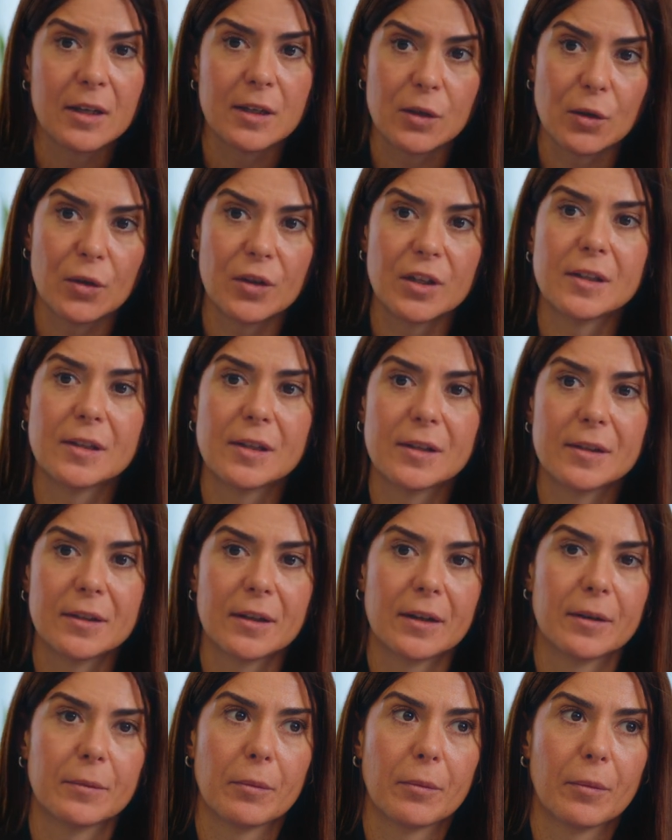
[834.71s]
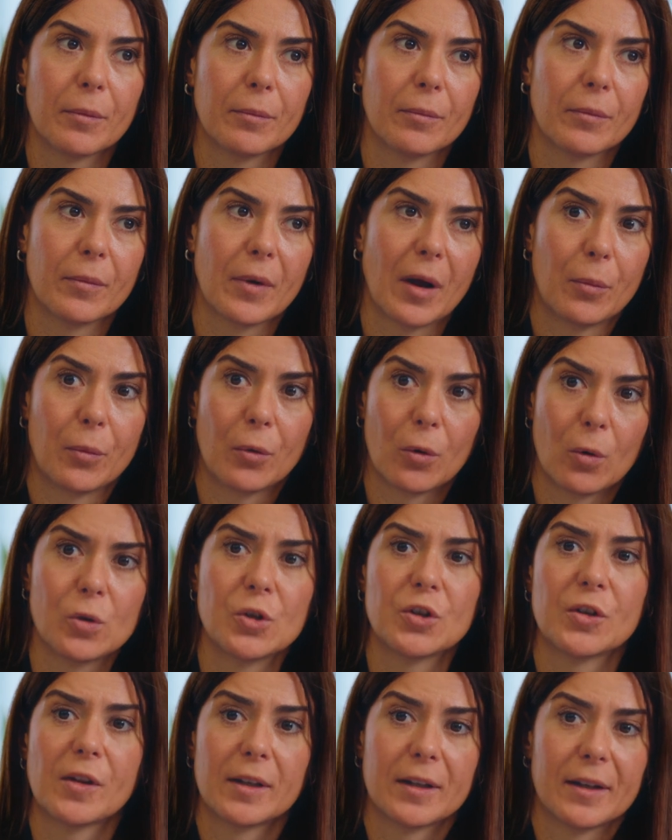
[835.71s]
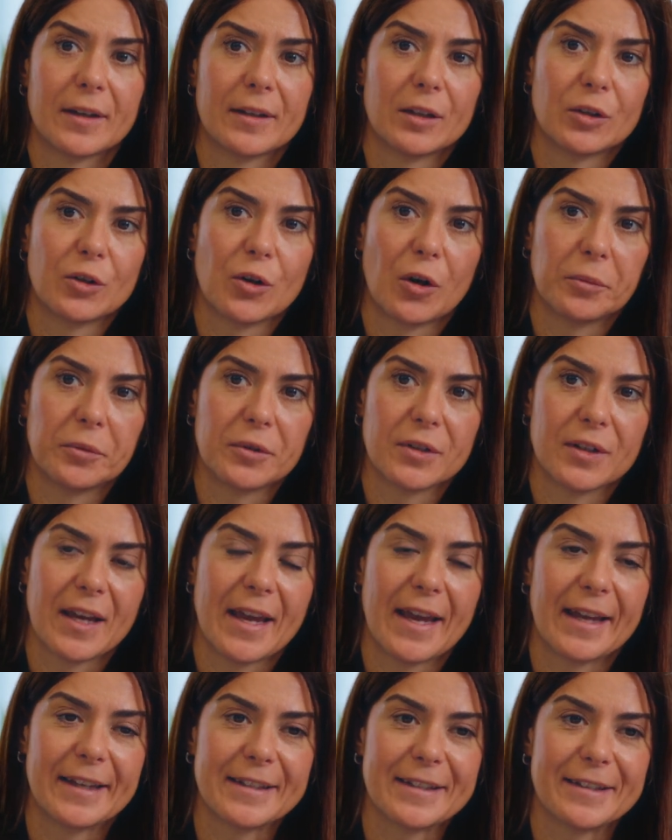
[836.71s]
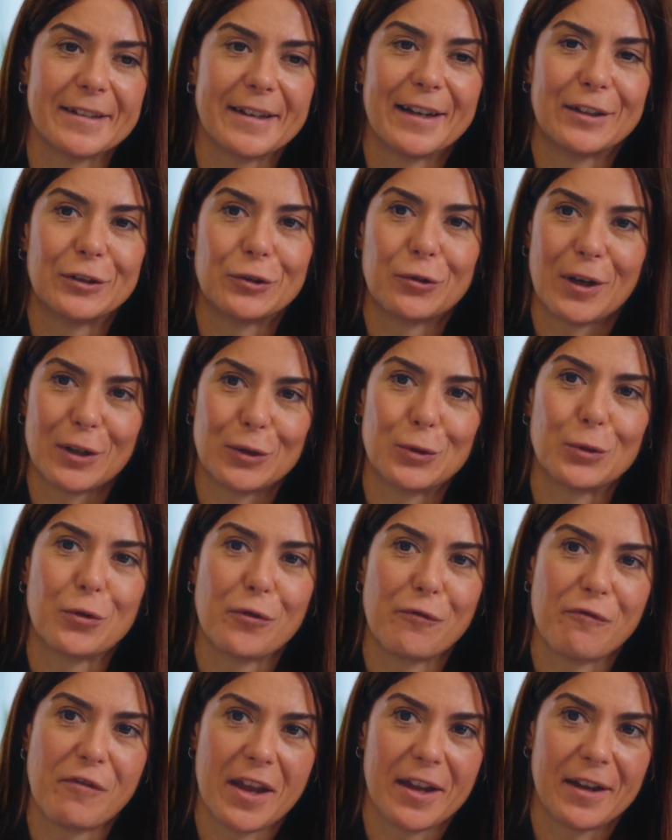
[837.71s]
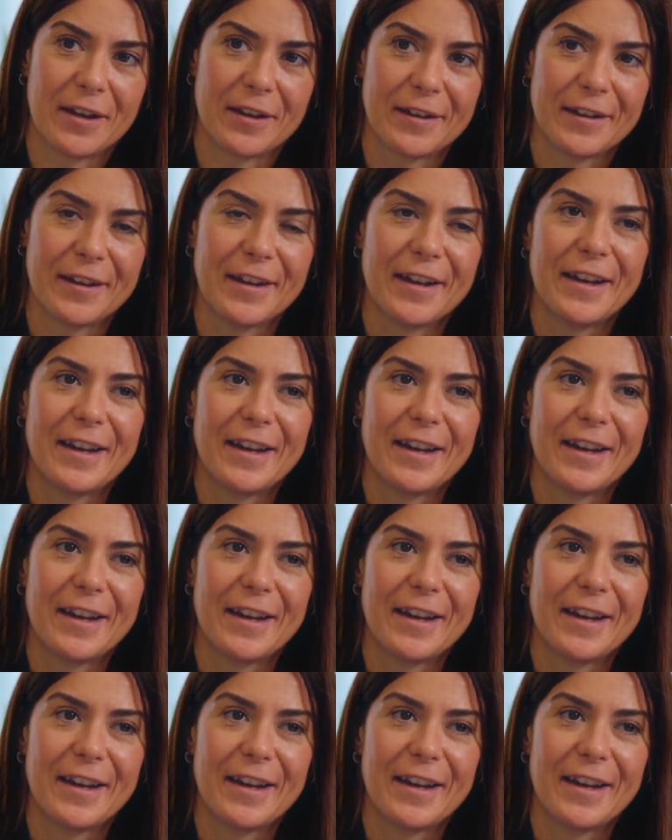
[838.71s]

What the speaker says: So this is the approach that I adopt and I try to convey.